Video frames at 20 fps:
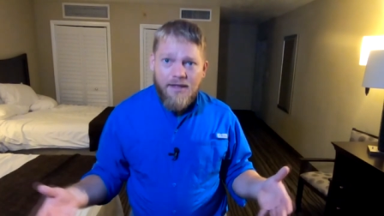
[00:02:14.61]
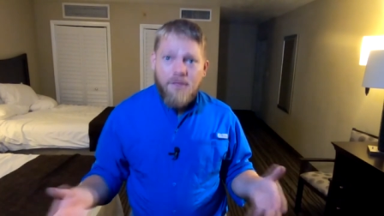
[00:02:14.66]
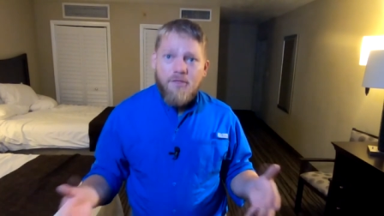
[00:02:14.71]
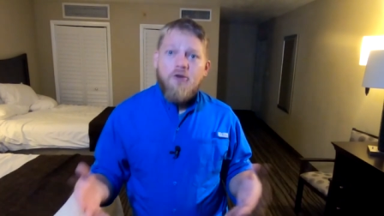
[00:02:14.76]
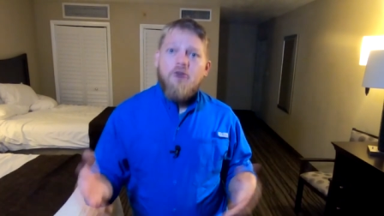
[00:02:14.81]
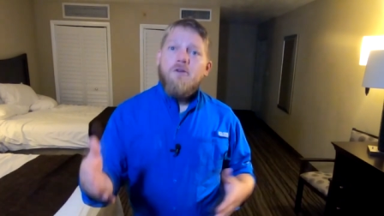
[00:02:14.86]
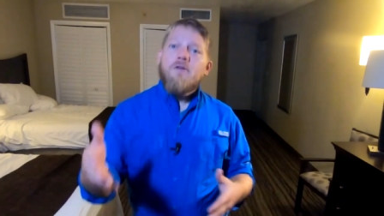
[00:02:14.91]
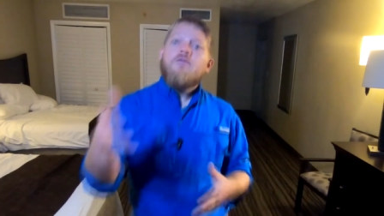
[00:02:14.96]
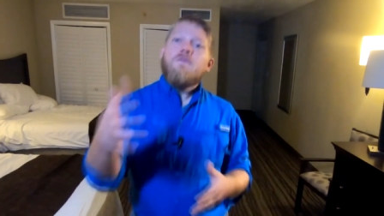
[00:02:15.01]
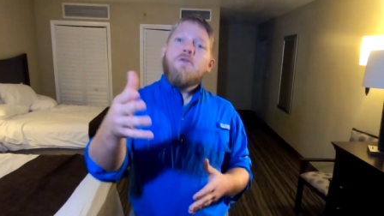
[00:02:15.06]

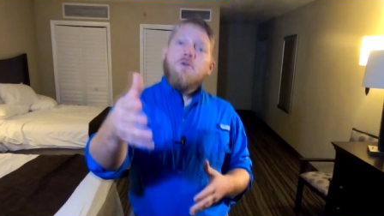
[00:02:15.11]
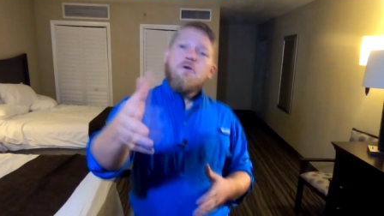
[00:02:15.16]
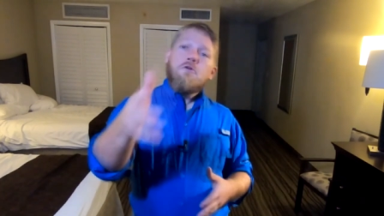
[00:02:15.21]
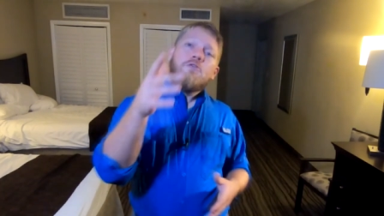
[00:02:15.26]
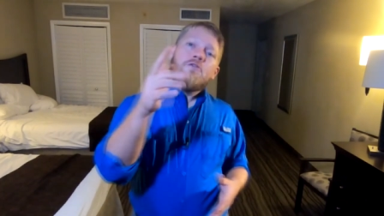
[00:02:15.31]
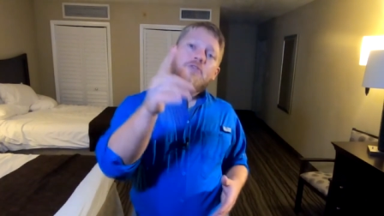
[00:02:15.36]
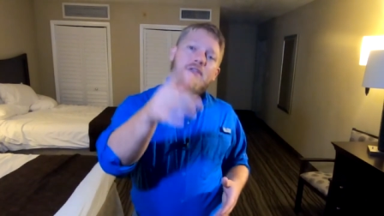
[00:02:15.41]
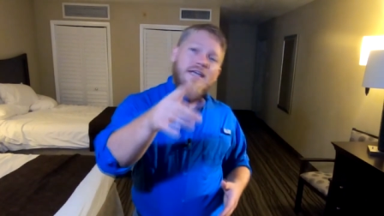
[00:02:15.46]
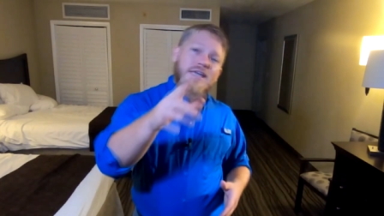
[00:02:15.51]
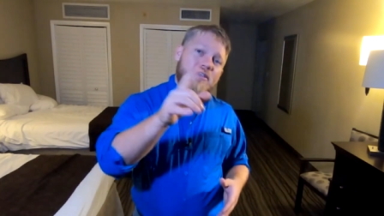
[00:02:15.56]
There are a few
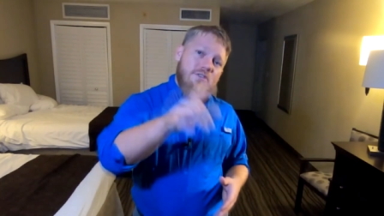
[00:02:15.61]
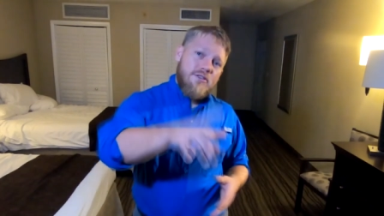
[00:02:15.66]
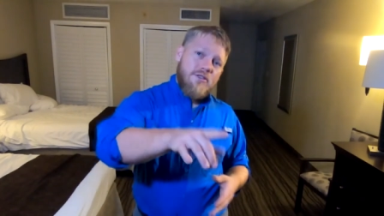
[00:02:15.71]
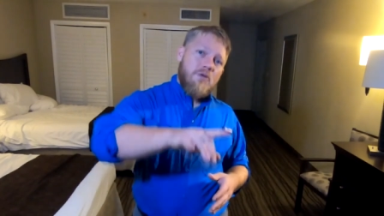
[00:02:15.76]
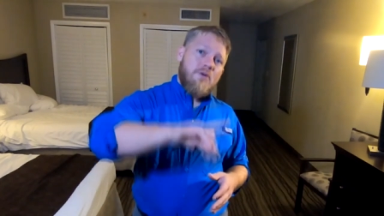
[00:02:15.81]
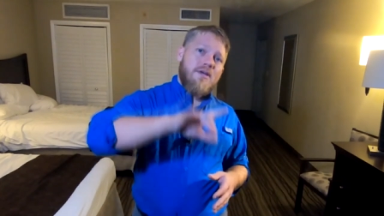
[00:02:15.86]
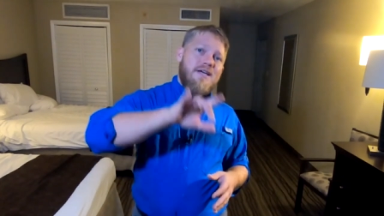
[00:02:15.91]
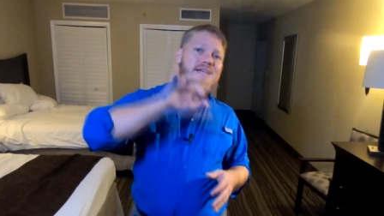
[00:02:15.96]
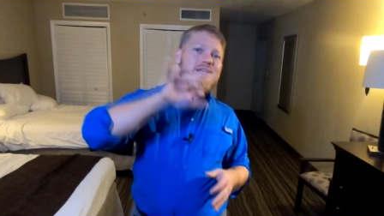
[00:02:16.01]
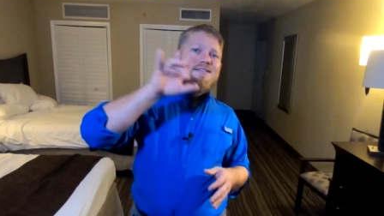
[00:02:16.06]
things
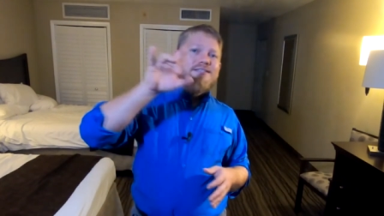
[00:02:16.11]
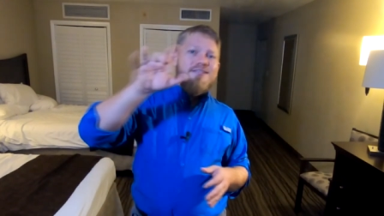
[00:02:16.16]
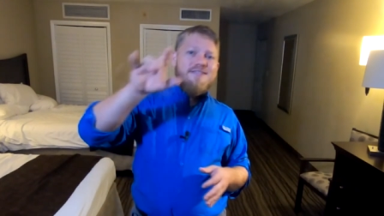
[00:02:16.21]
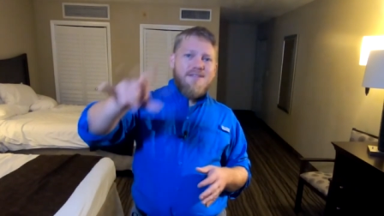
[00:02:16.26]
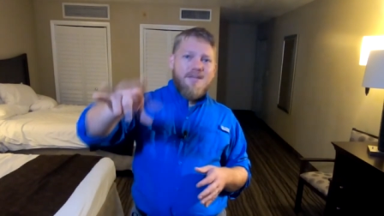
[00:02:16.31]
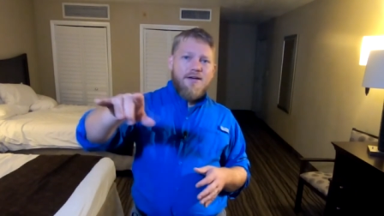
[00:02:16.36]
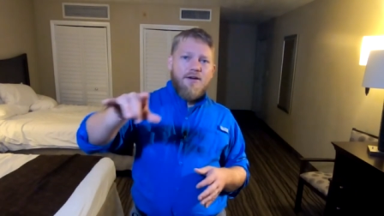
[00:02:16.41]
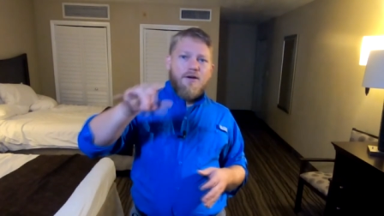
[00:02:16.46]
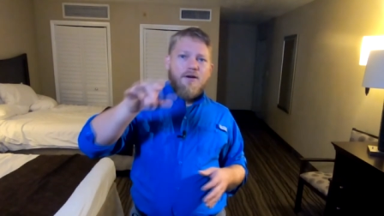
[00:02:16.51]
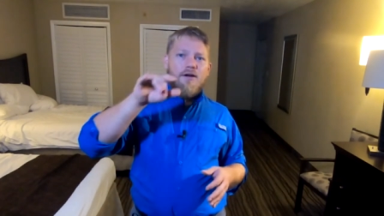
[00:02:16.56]
though to
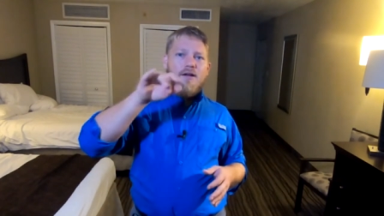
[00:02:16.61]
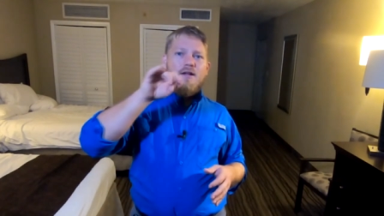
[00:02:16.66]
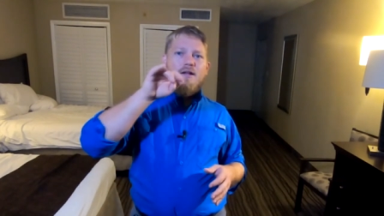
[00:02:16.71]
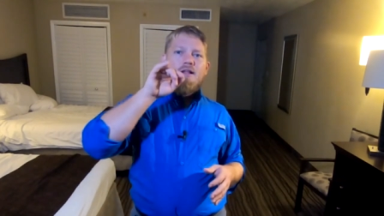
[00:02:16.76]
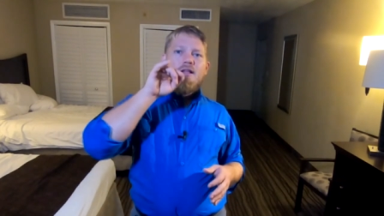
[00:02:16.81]
consider